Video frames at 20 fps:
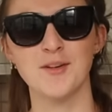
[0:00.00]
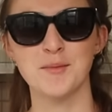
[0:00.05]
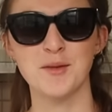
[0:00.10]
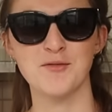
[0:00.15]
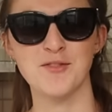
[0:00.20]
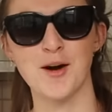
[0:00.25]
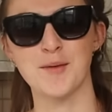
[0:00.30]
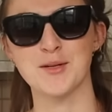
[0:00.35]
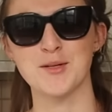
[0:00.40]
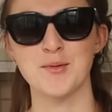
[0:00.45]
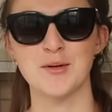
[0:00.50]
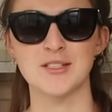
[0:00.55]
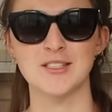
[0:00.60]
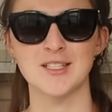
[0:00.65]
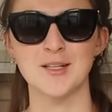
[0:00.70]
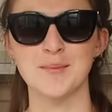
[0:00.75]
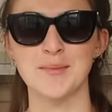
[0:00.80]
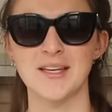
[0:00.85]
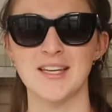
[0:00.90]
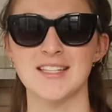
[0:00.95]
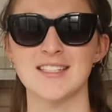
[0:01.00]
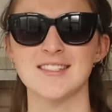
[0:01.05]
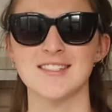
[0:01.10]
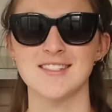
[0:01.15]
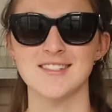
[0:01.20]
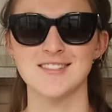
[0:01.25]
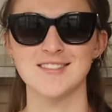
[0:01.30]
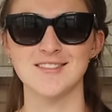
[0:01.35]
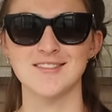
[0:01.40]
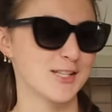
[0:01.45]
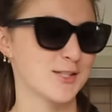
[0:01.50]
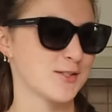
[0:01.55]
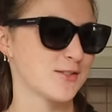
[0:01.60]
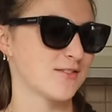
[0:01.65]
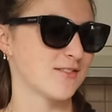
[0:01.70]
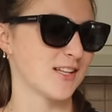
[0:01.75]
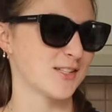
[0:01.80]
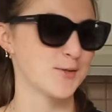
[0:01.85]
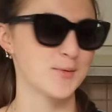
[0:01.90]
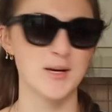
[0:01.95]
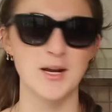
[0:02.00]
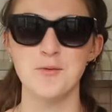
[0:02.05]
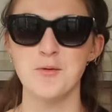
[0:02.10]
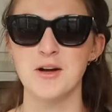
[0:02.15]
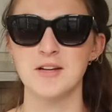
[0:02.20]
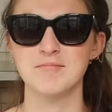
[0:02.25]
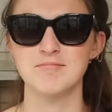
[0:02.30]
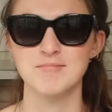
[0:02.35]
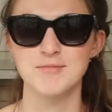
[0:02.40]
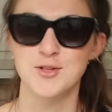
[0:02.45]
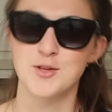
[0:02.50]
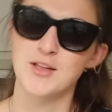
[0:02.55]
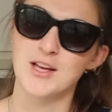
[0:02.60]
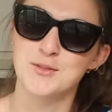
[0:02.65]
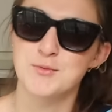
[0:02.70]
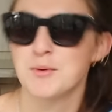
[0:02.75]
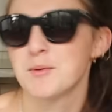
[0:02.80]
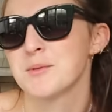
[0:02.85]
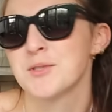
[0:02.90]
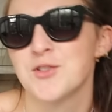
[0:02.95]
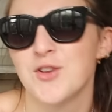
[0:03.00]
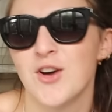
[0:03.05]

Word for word: from the farmer's market because that's, that's what I want, so that's where we're